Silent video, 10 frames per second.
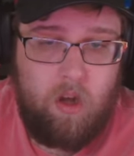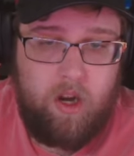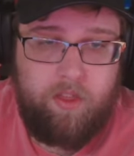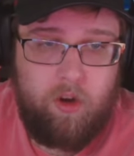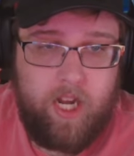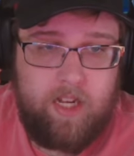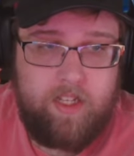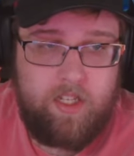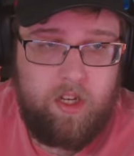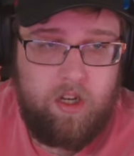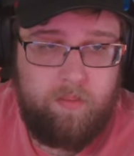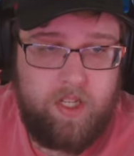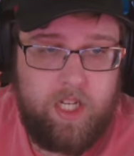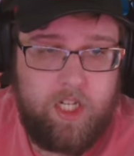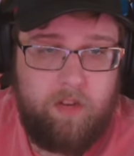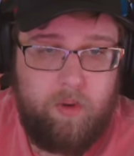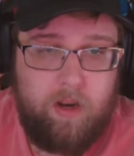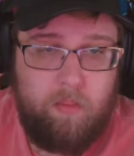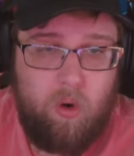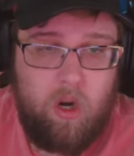All right, three X. That's a good position if we
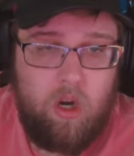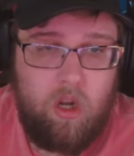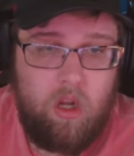get more.